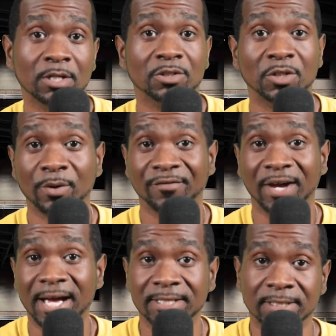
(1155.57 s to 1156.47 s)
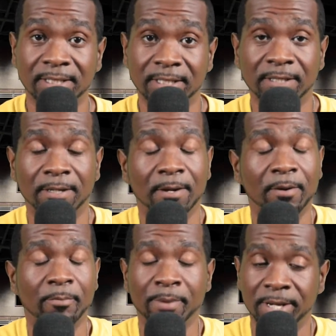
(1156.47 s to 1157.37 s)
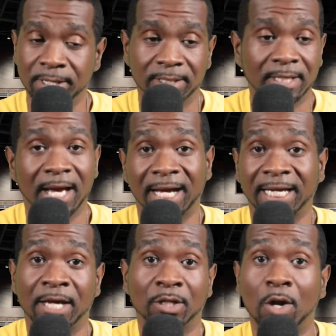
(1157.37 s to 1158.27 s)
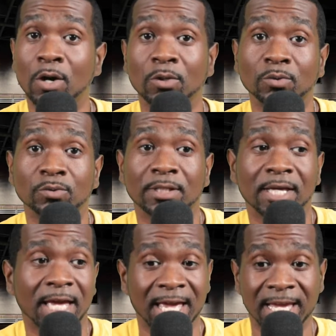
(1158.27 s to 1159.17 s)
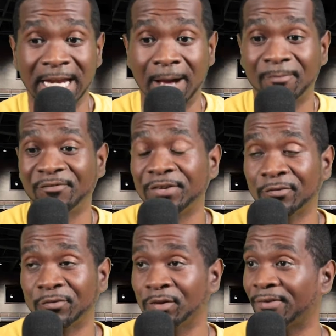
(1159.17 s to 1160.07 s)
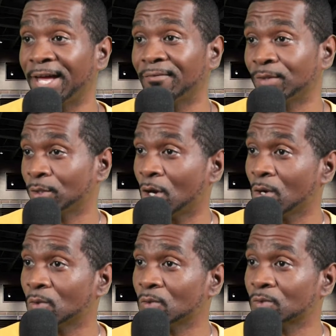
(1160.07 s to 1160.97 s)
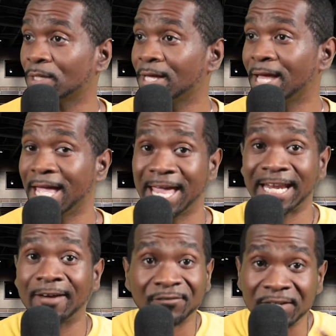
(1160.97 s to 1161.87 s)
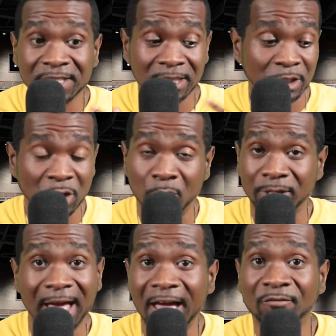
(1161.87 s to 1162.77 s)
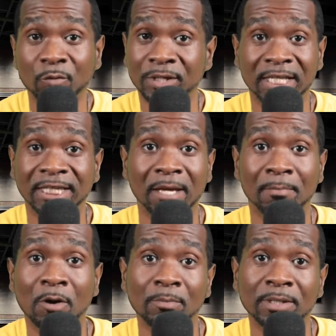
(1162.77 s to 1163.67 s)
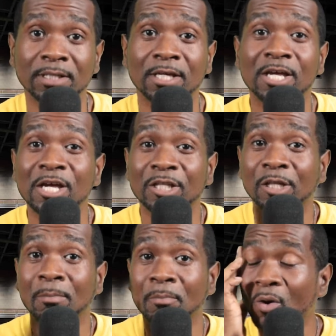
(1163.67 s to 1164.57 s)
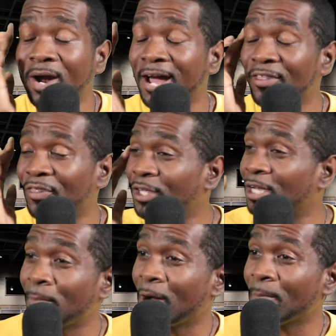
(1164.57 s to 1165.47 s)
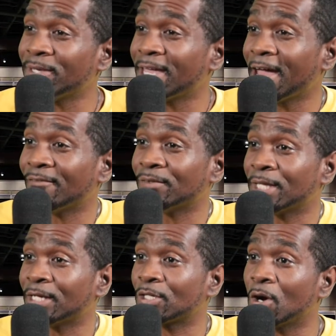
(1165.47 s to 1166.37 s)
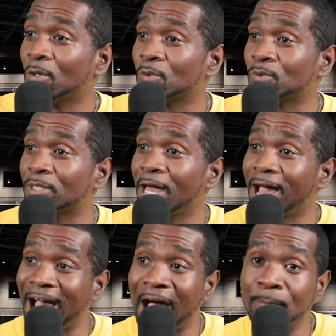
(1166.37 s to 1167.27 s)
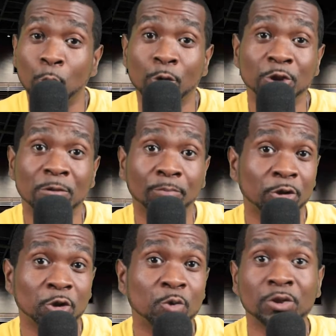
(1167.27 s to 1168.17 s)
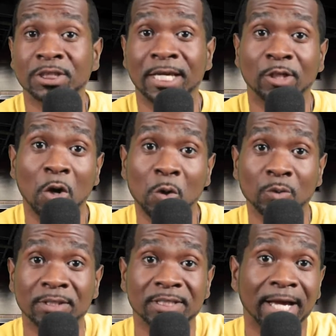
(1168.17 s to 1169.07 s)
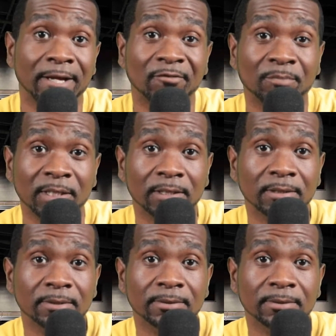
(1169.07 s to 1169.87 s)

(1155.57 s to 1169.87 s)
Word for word: So if I say, man, I got a cold and I'm fearful of having a cold, and I physically don't have one at that moment, the more I think about me having that cold, I'm going to produce that cold inside of me.